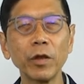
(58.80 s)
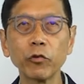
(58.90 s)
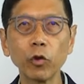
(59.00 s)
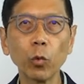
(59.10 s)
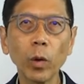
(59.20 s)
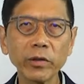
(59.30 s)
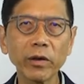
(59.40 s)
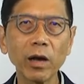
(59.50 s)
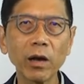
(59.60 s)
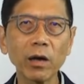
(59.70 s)
So what
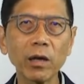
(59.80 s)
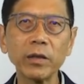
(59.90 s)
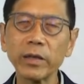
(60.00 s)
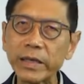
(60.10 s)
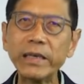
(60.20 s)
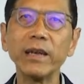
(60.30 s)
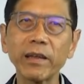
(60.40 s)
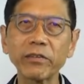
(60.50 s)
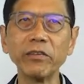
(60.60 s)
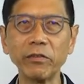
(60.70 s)
are the key
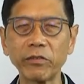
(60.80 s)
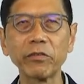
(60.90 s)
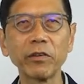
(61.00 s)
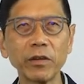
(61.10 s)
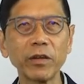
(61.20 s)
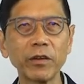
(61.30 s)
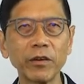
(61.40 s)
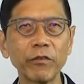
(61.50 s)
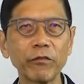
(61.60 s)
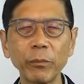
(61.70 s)
lessons
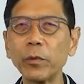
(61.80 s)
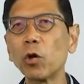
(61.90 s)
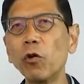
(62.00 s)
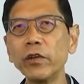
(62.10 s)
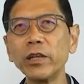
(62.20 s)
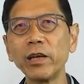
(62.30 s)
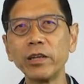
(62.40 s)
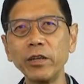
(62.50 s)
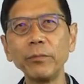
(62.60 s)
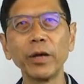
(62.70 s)
from the
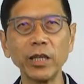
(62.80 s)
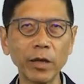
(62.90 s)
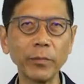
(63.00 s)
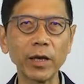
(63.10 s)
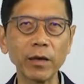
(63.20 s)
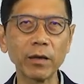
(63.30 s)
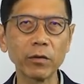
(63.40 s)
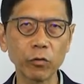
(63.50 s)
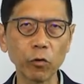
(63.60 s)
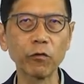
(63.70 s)
COVID-19 pandemic
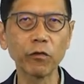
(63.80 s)
so